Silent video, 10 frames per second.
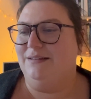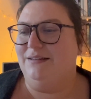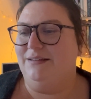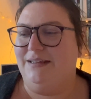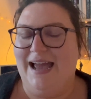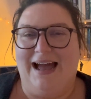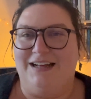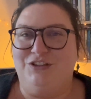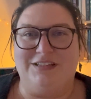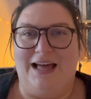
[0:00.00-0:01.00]
yeah, I
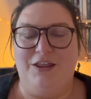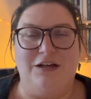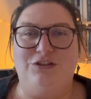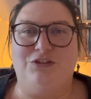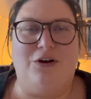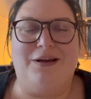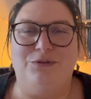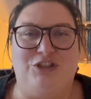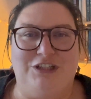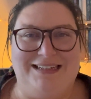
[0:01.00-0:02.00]
just thought that
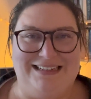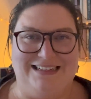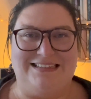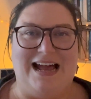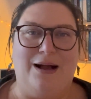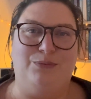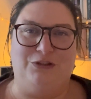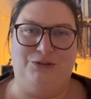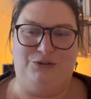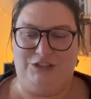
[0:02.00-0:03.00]
was genius,
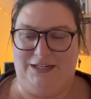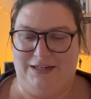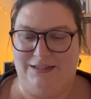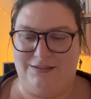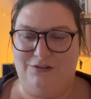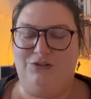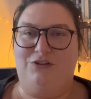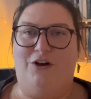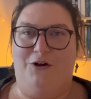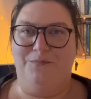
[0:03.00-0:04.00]
absolute genius.
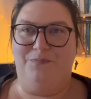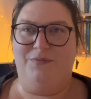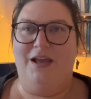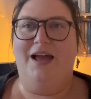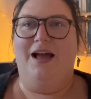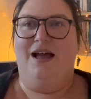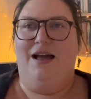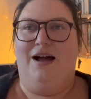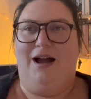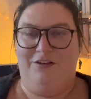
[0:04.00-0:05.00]
So
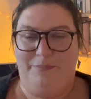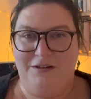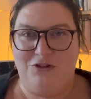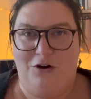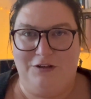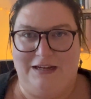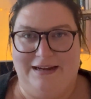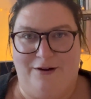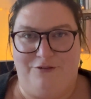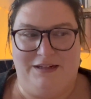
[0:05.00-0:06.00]
I've been talking
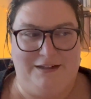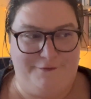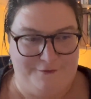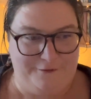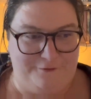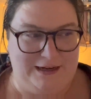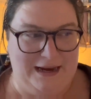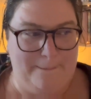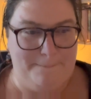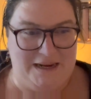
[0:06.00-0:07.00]
now for nearly
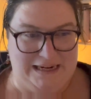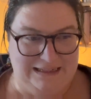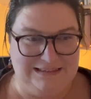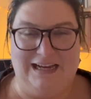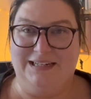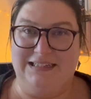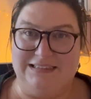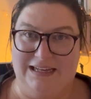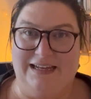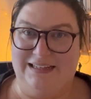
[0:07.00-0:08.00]
50 minutes. I need
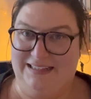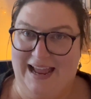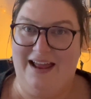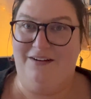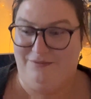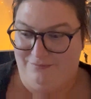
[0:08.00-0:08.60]
to get